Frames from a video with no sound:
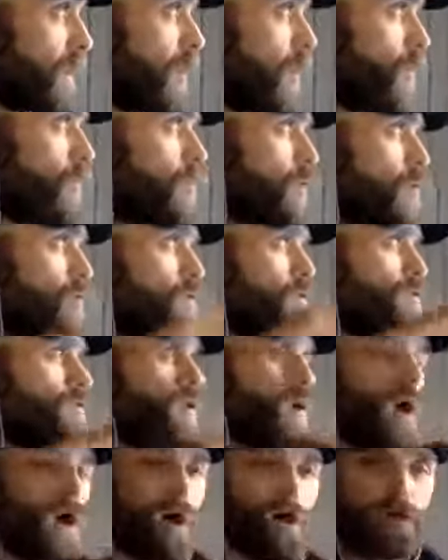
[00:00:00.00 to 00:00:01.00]
Oh no,
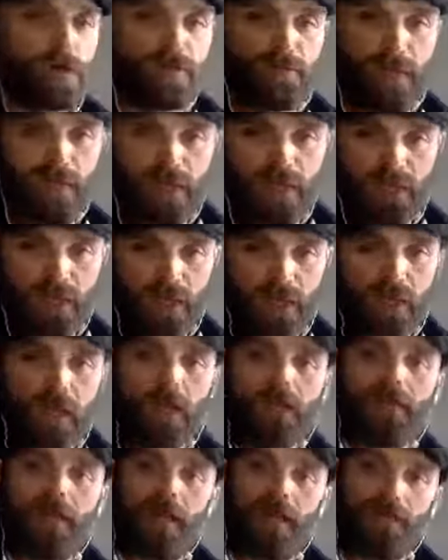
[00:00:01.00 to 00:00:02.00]
you caused me to.
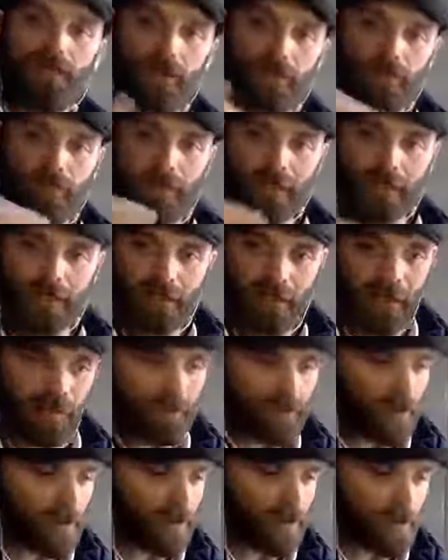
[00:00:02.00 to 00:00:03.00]
Now they're now
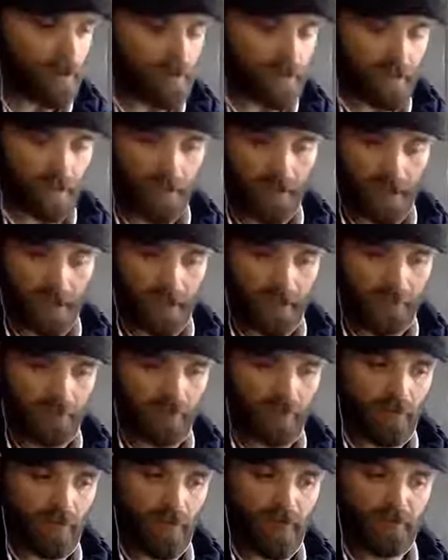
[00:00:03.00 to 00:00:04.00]
they're uh,
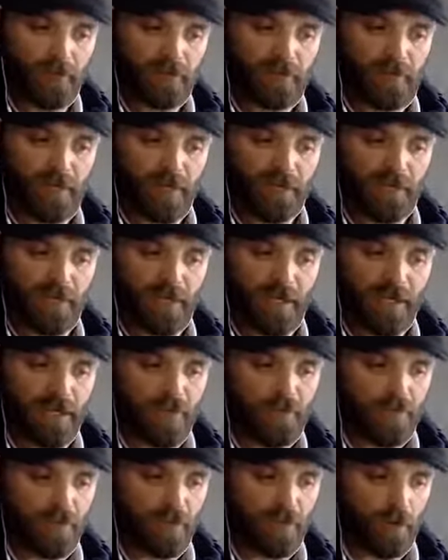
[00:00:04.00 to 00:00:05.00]
giving away
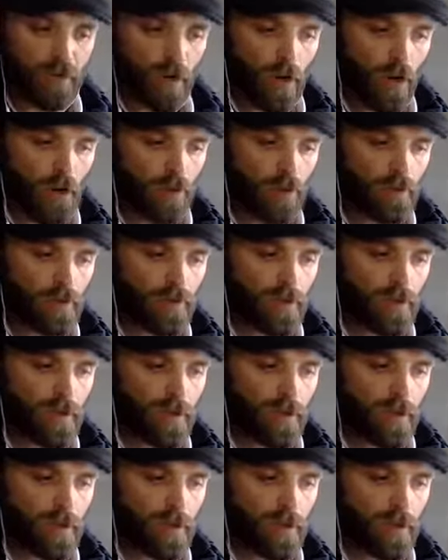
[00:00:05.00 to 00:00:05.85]
responsibility for their own